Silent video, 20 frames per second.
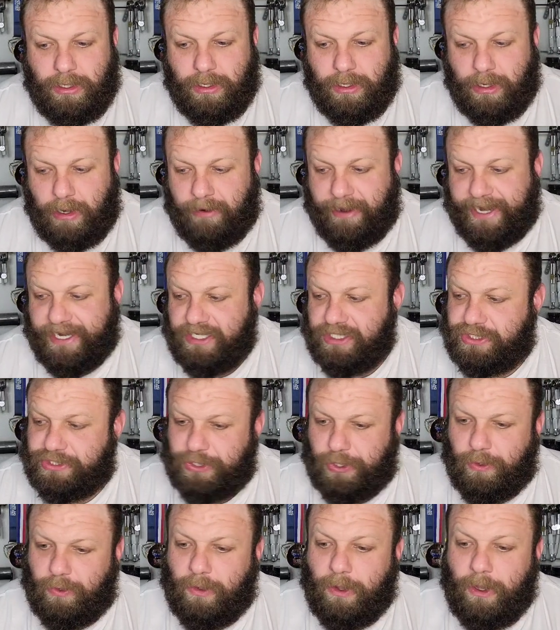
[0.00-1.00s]
All right,
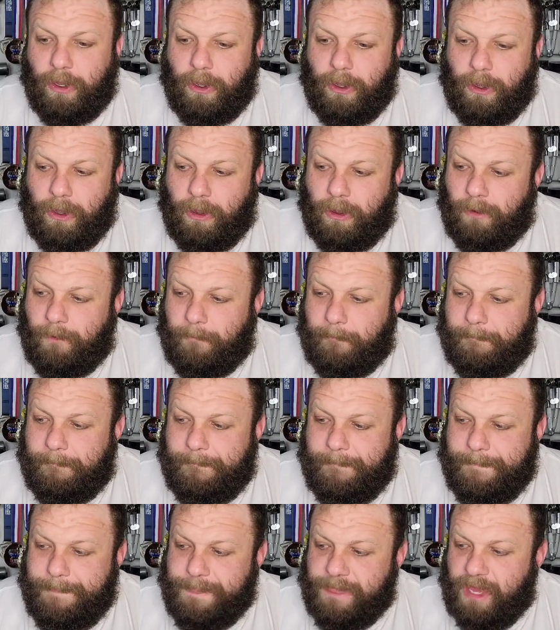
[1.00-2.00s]
so
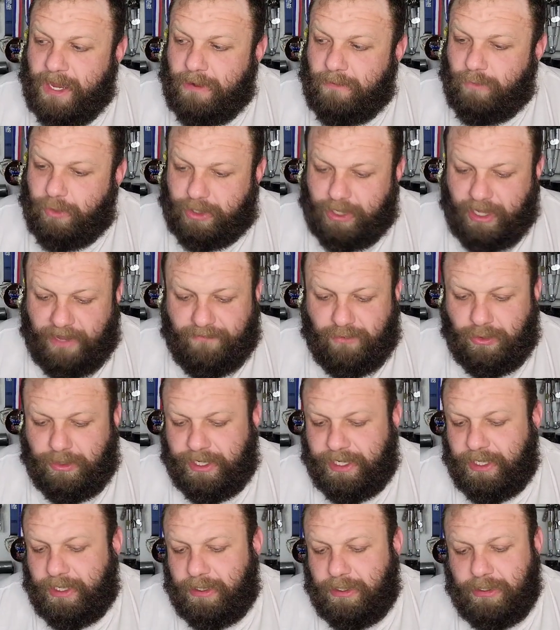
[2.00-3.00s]
recovery,
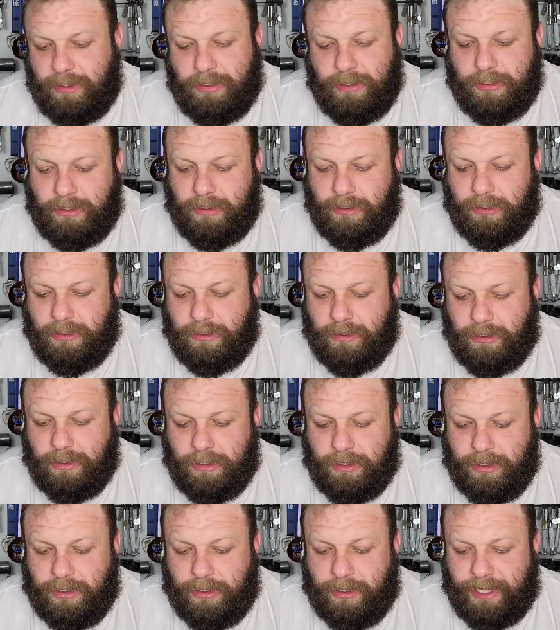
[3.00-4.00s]

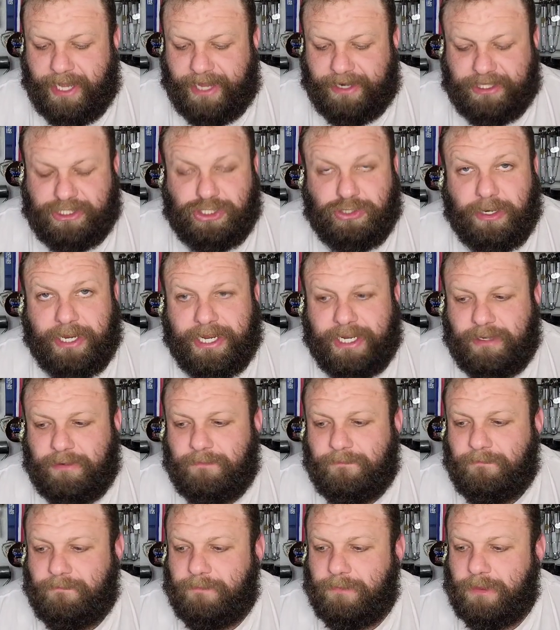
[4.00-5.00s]
how to train.
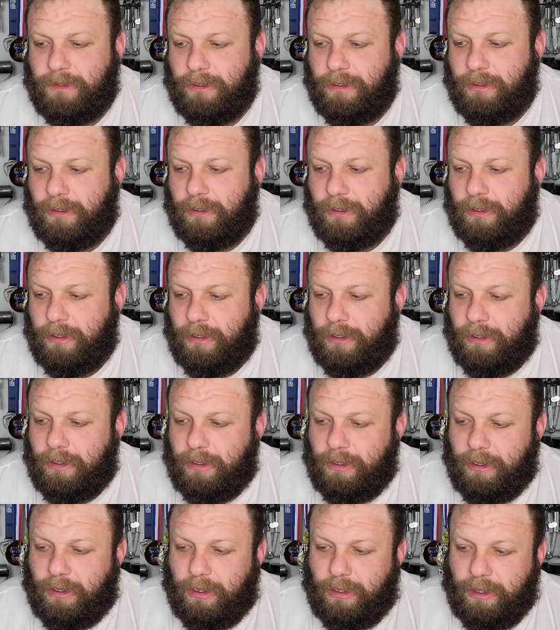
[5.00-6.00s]

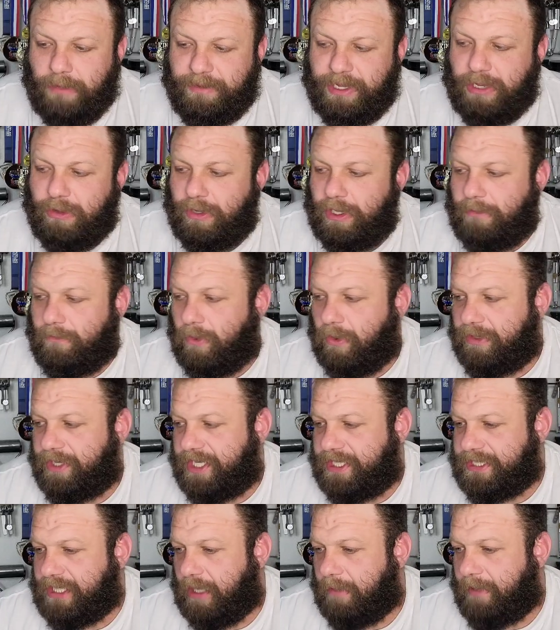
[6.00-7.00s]
Let me go into more
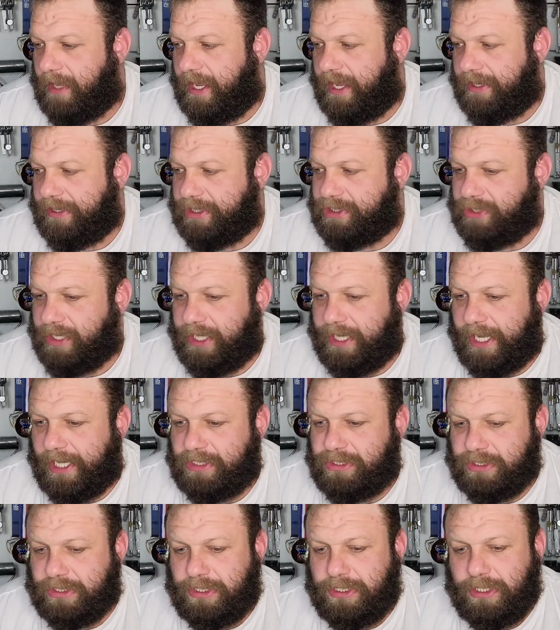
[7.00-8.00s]
detail about how to train,
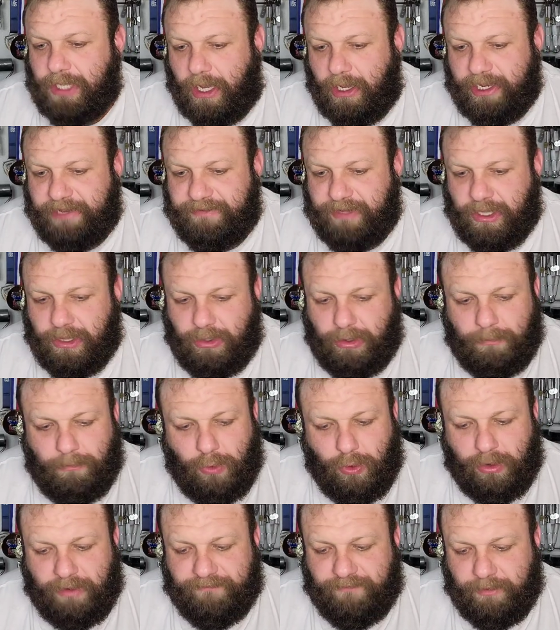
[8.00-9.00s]
actually. I'll give you a little
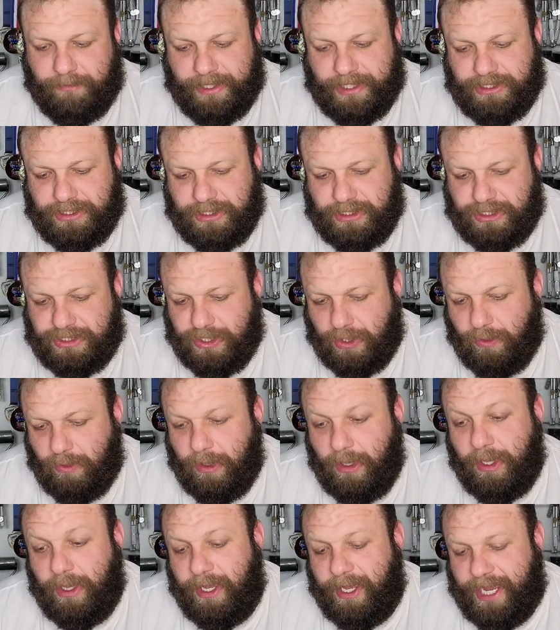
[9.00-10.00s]
more information. So
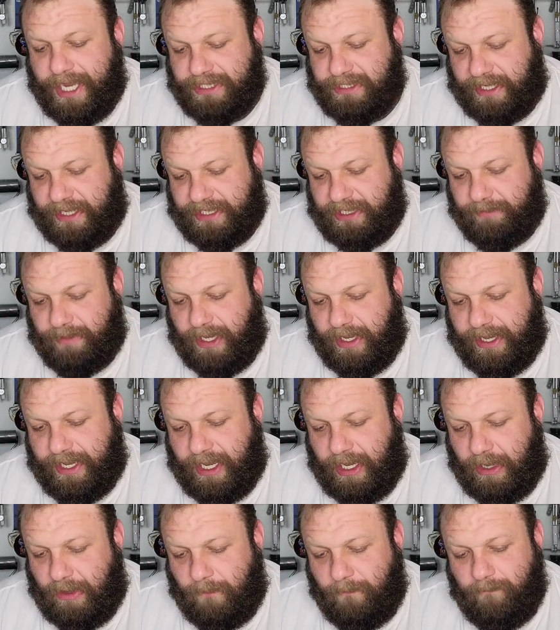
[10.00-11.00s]
I talked about
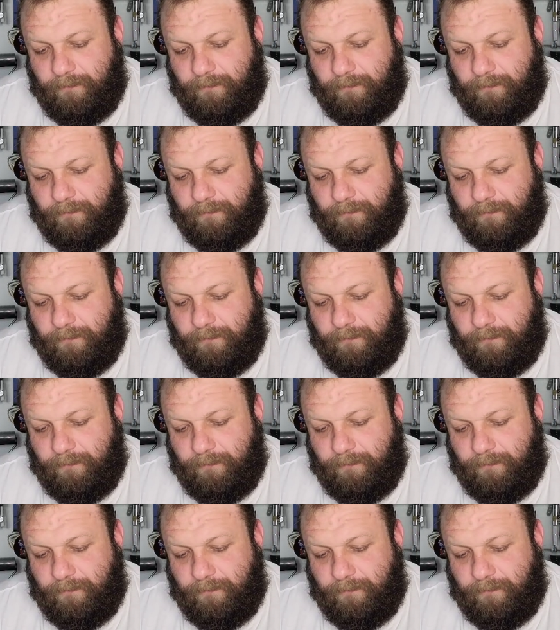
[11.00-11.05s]
how